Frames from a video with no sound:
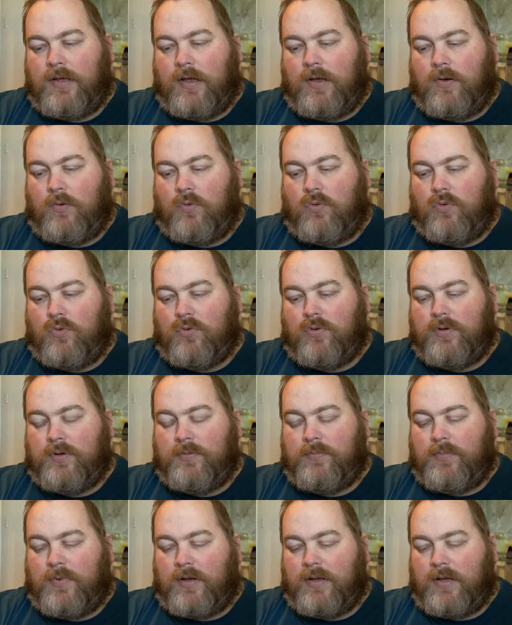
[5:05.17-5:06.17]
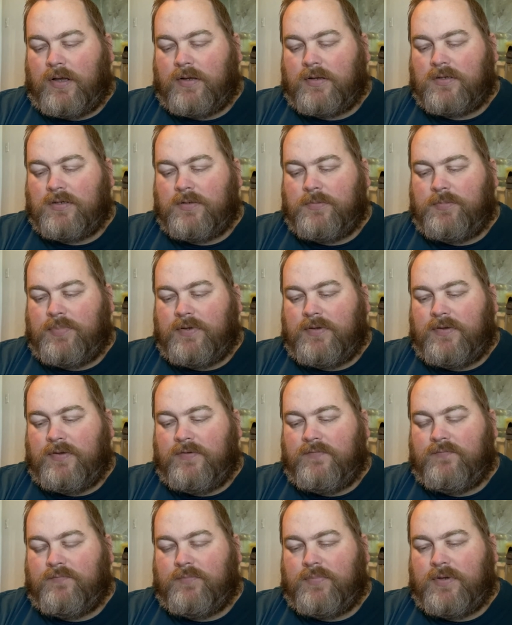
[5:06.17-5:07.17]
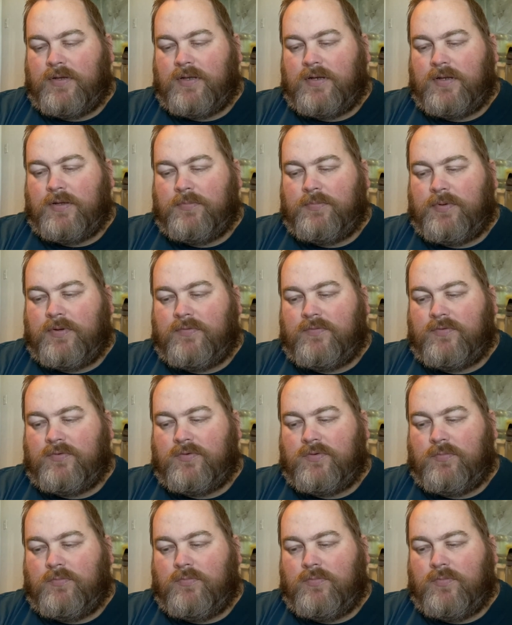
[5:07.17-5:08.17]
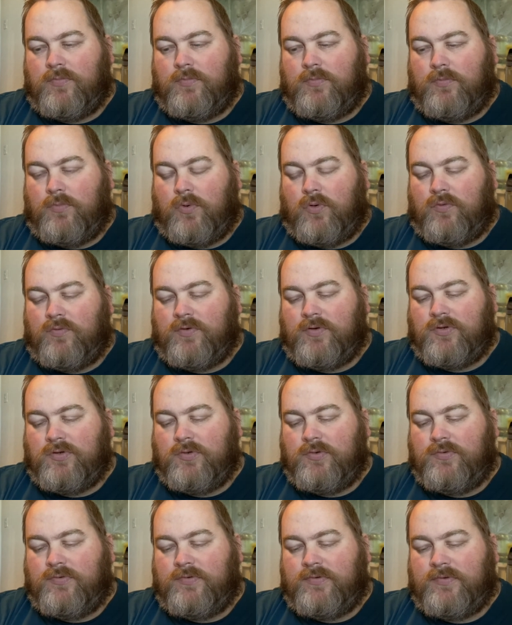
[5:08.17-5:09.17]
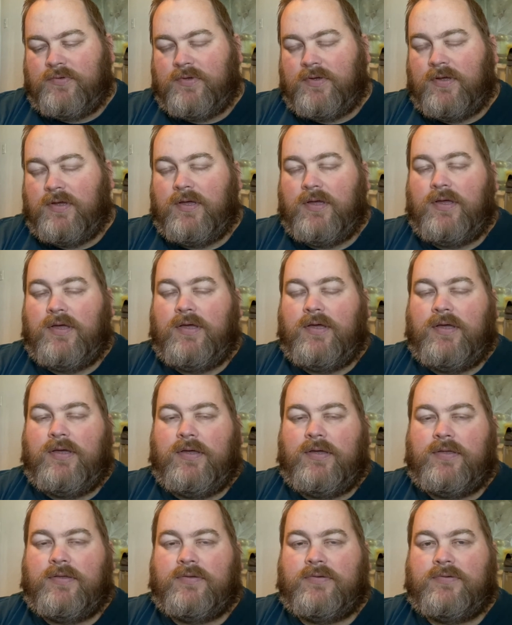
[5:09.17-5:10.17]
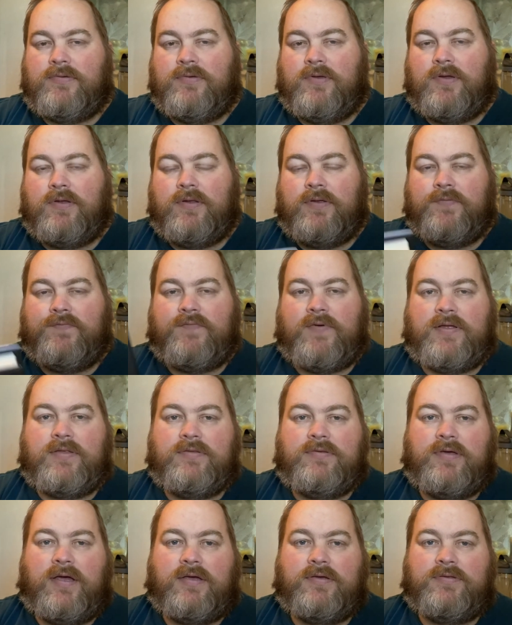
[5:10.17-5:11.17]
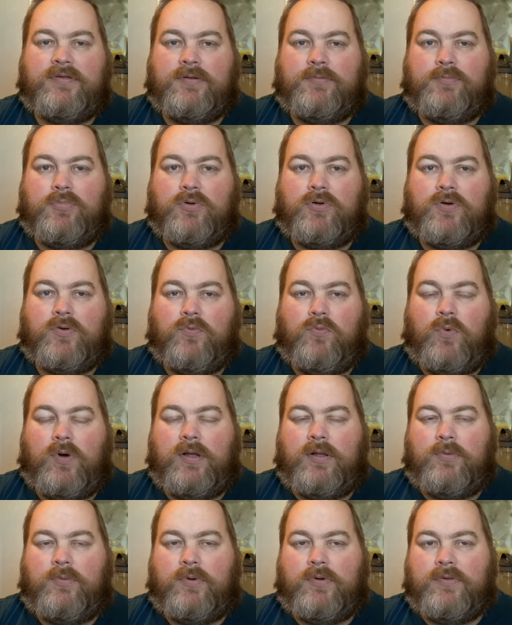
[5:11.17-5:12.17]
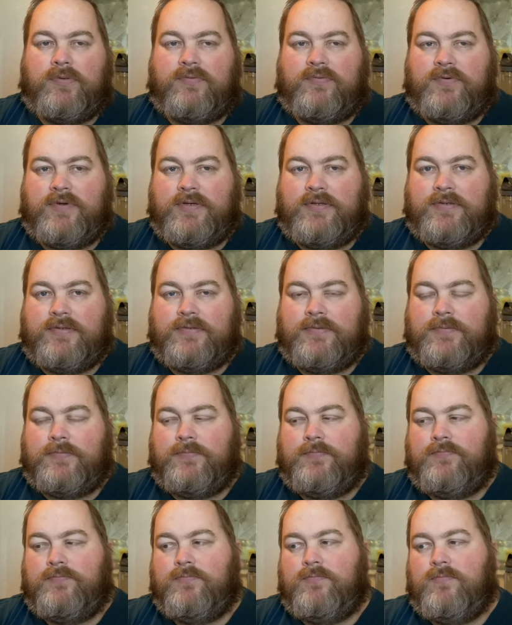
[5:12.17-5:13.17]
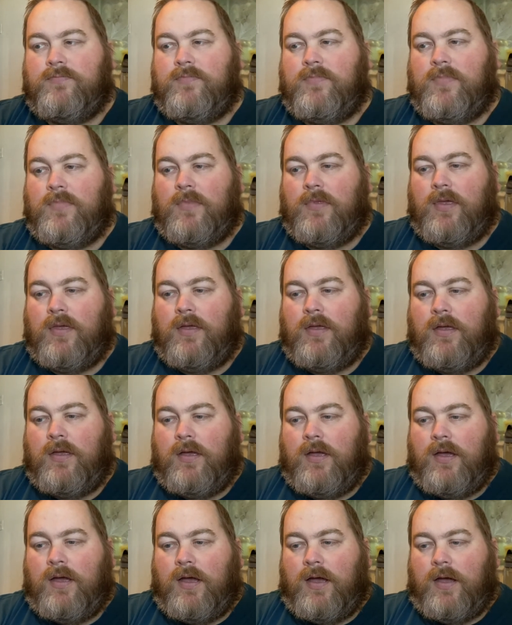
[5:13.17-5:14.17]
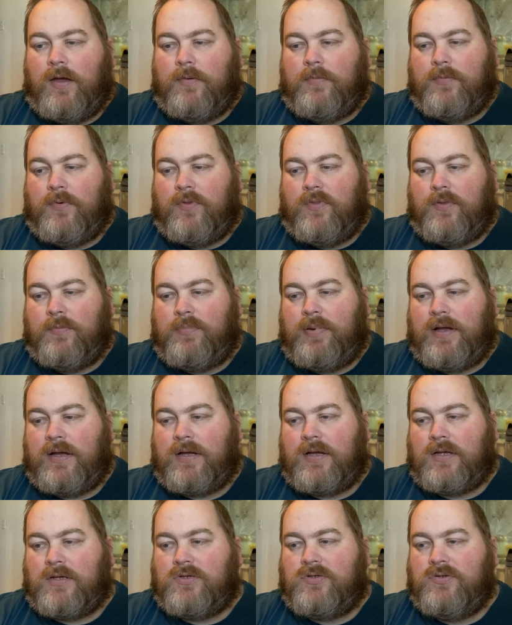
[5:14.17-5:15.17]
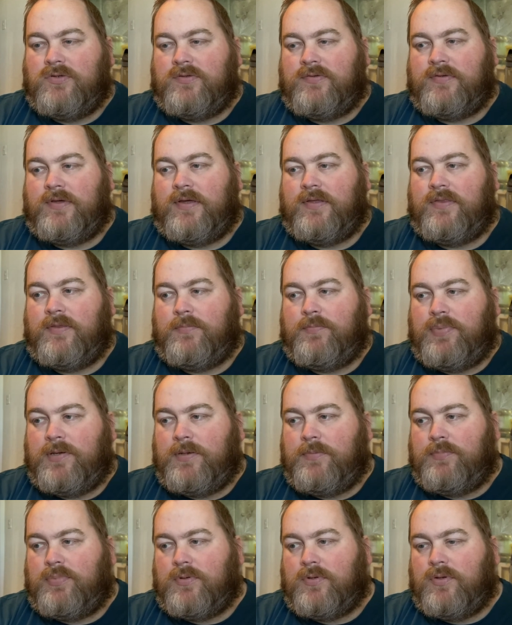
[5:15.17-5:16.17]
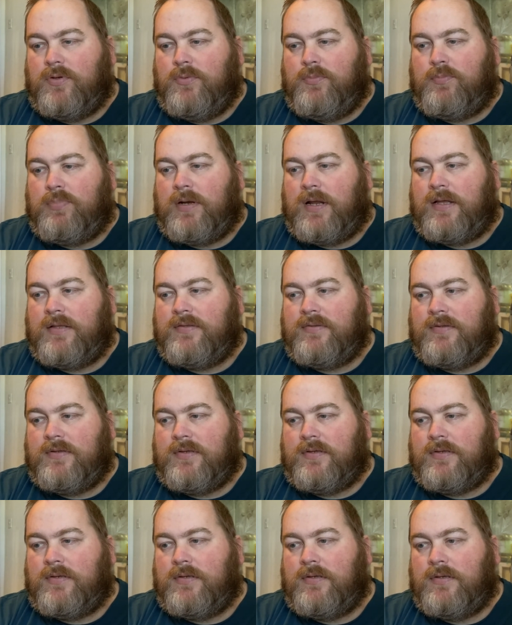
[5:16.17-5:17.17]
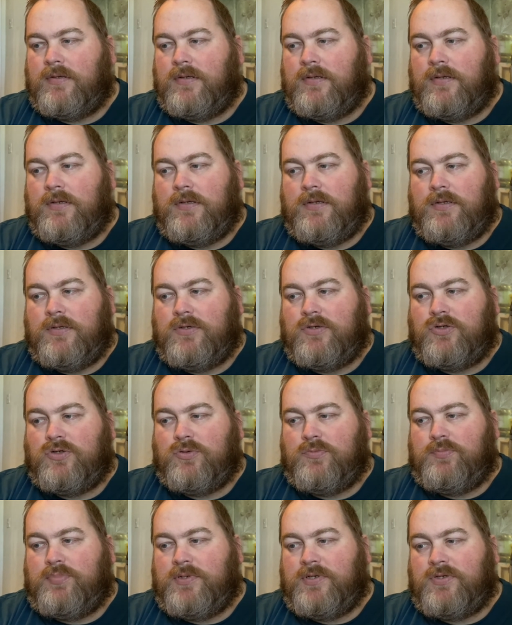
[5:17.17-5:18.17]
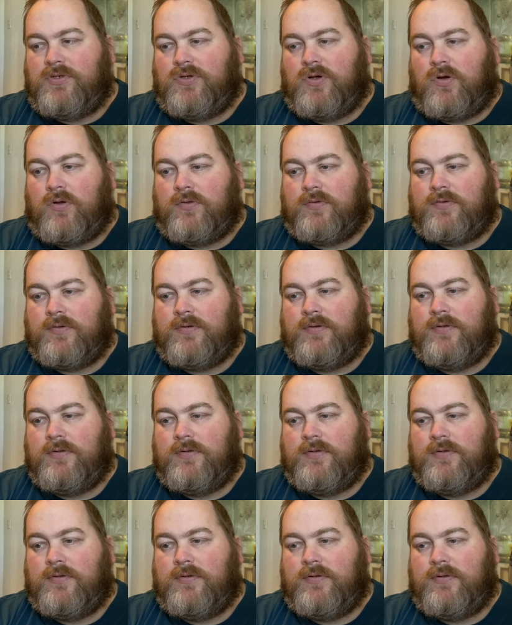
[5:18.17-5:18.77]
or it might actually be even be a little bit more reduced, it's certainly a fantastic book and well worth reading. On the back, I should say, the people who planned it should be shot.